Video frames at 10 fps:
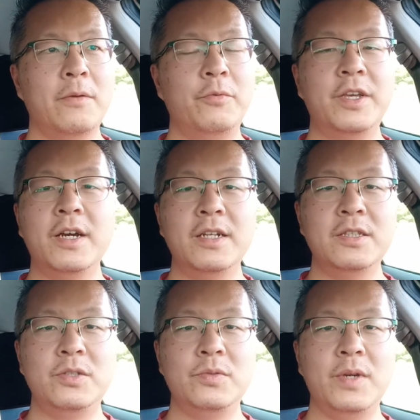we
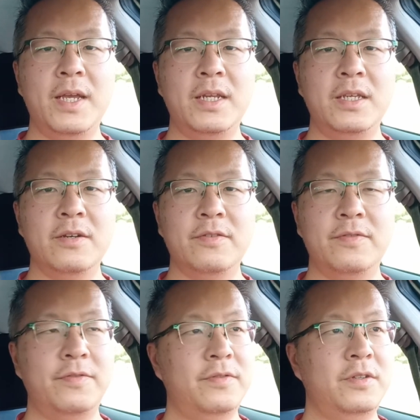can't do any
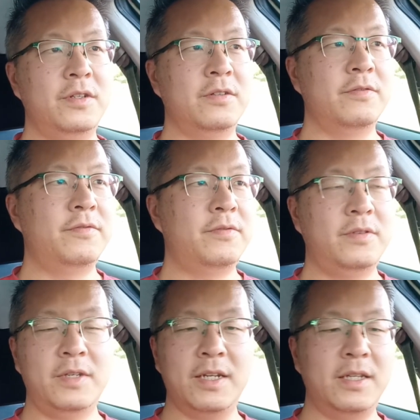of
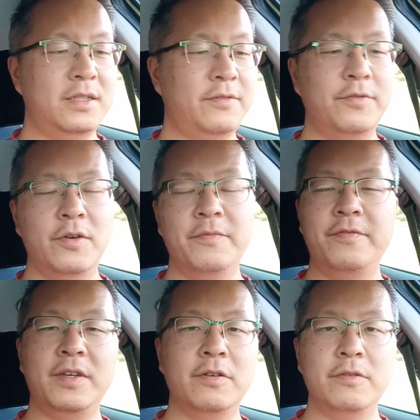get this form
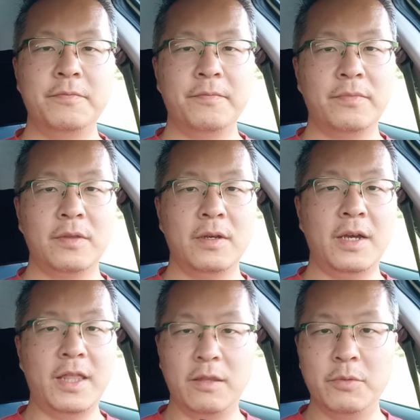filled
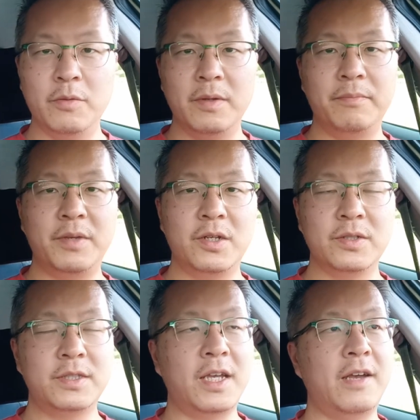at the moment
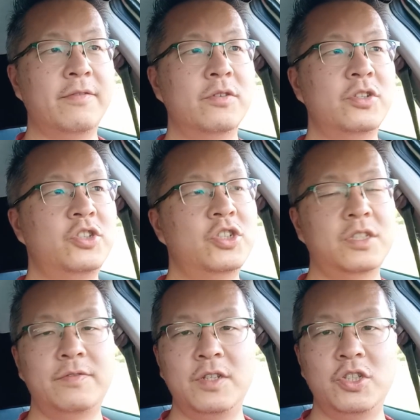because they have only
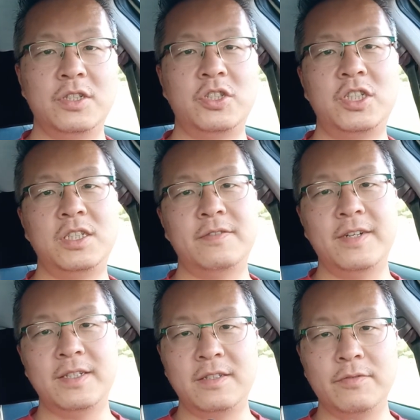just finished the cheese
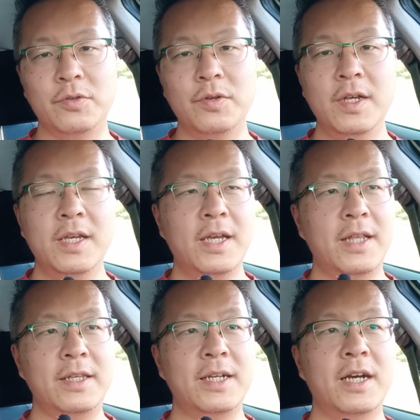festival
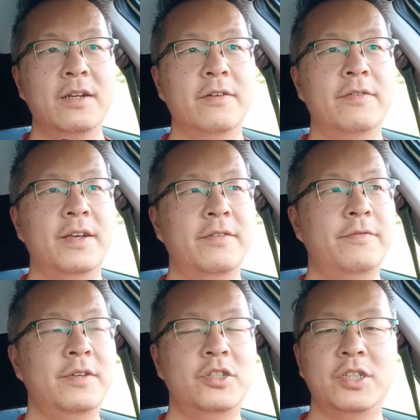and they kind of like
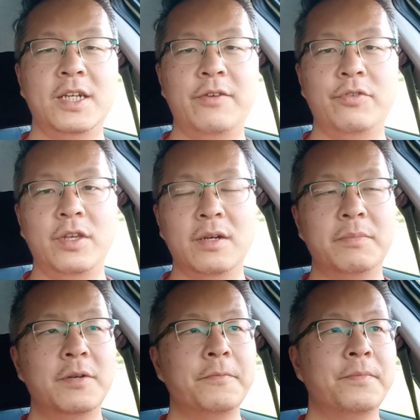finishing everything
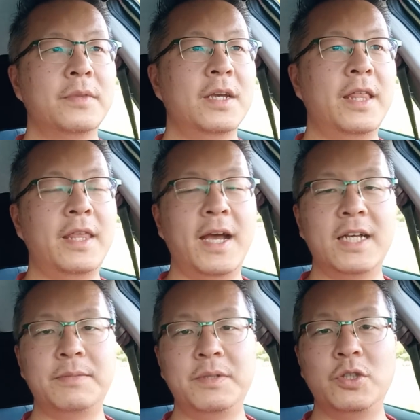up, and they
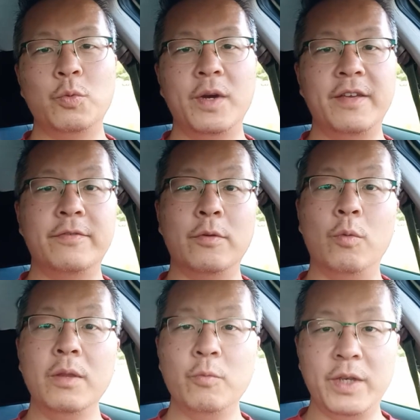asked me to wait for
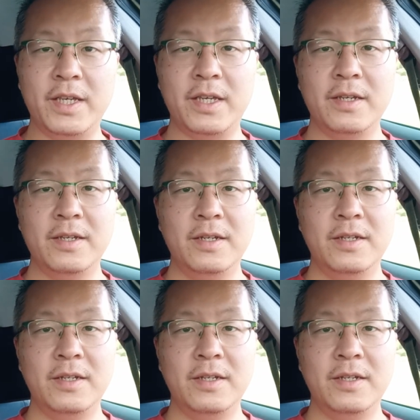1 week,